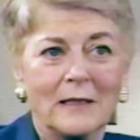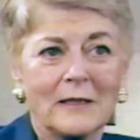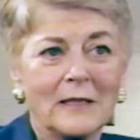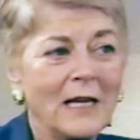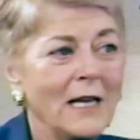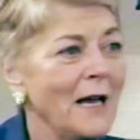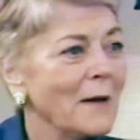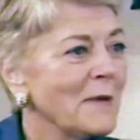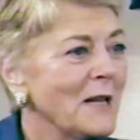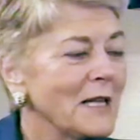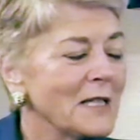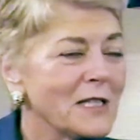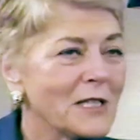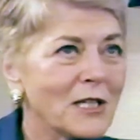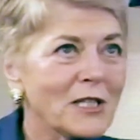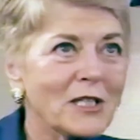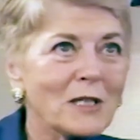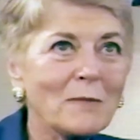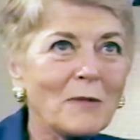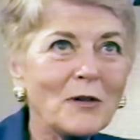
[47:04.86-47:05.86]
I mean, it's
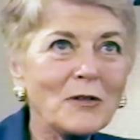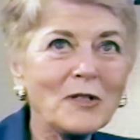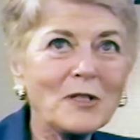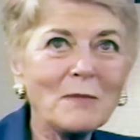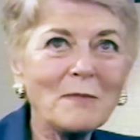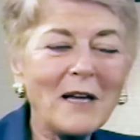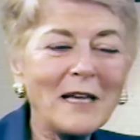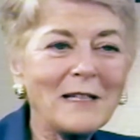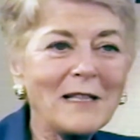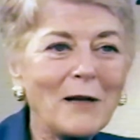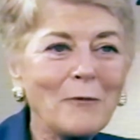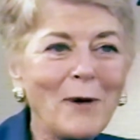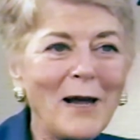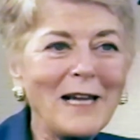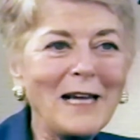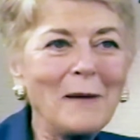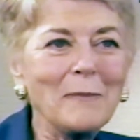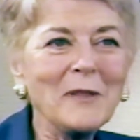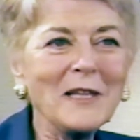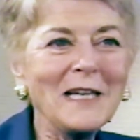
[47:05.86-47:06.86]
just the most amazing. They
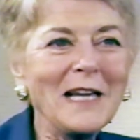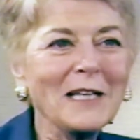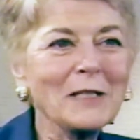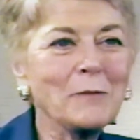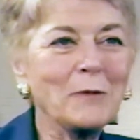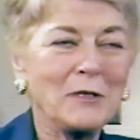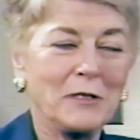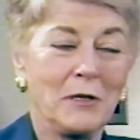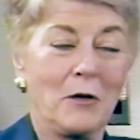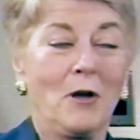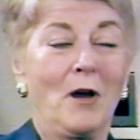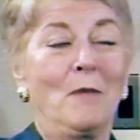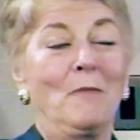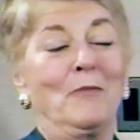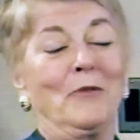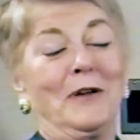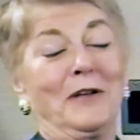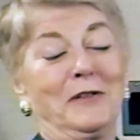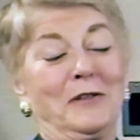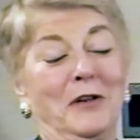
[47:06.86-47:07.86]
wake up the next morning and say, I'm
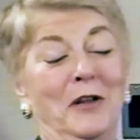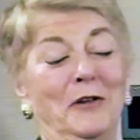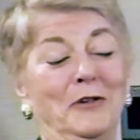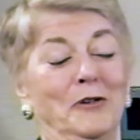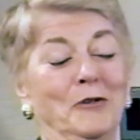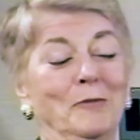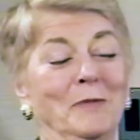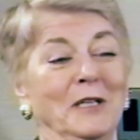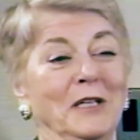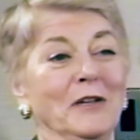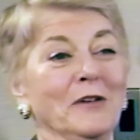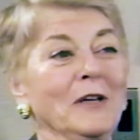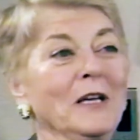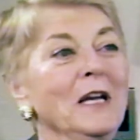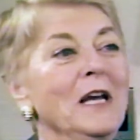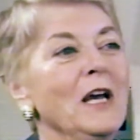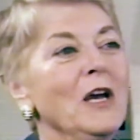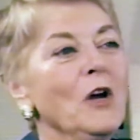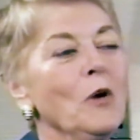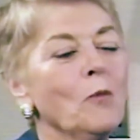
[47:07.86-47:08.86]
presidential material.
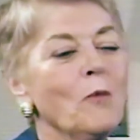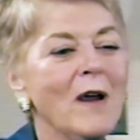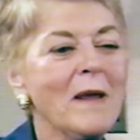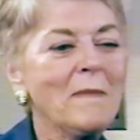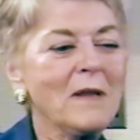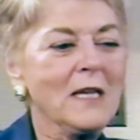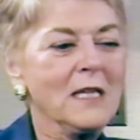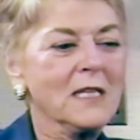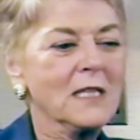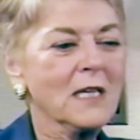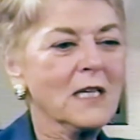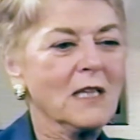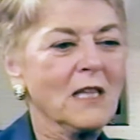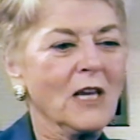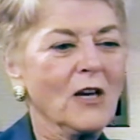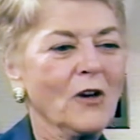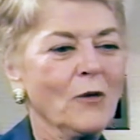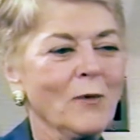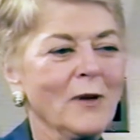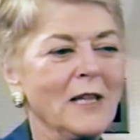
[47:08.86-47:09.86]
Women sit
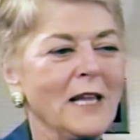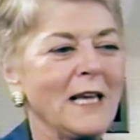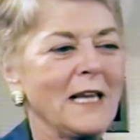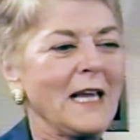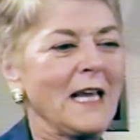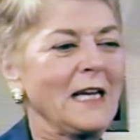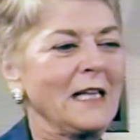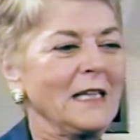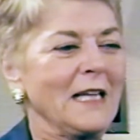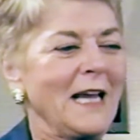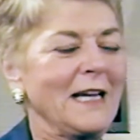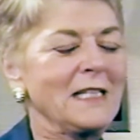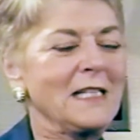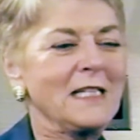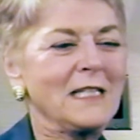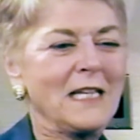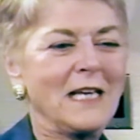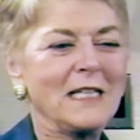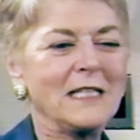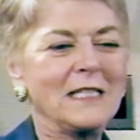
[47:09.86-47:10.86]
there when they get elected
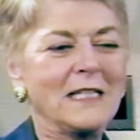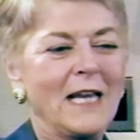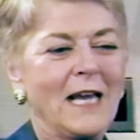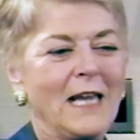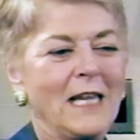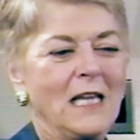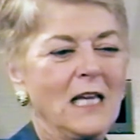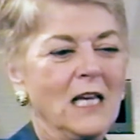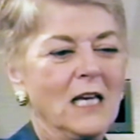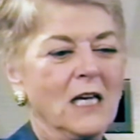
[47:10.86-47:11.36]
and they say,